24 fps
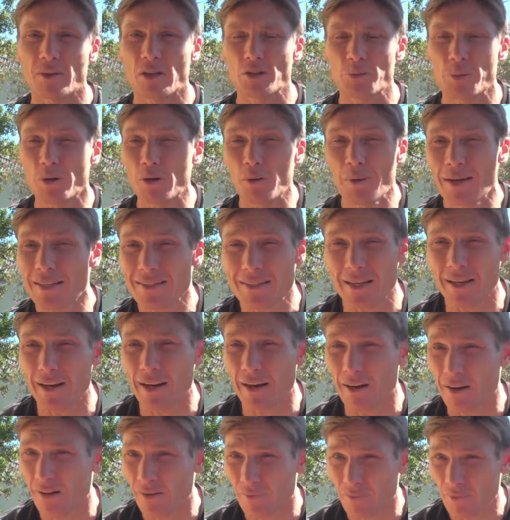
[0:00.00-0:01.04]
because we always get
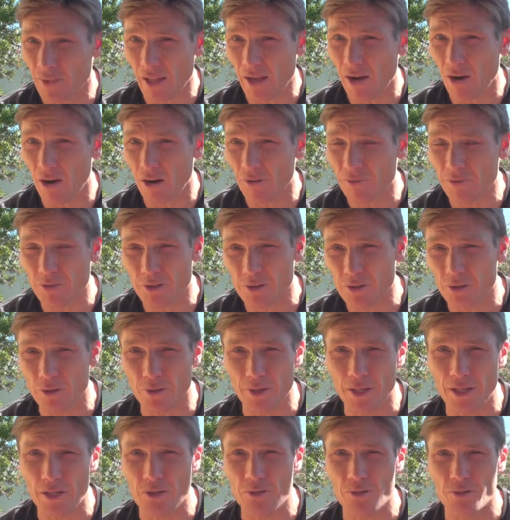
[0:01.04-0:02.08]
our offers
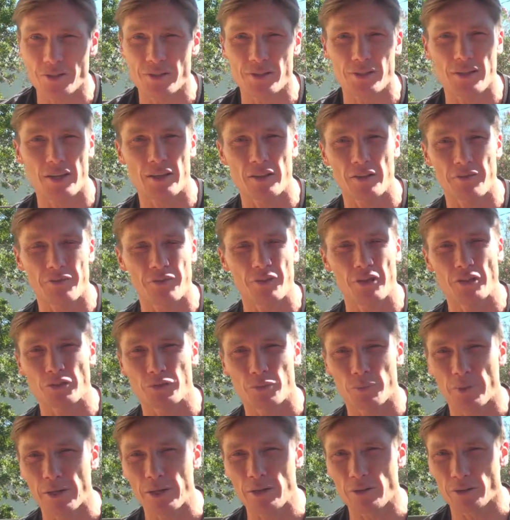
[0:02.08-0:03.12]
or interests in the
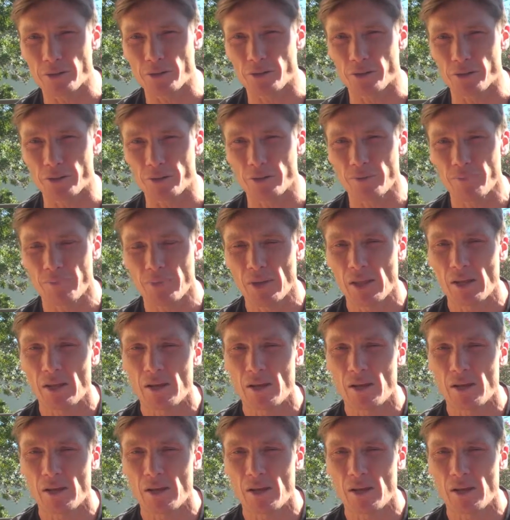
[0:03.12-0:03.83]
first week or two,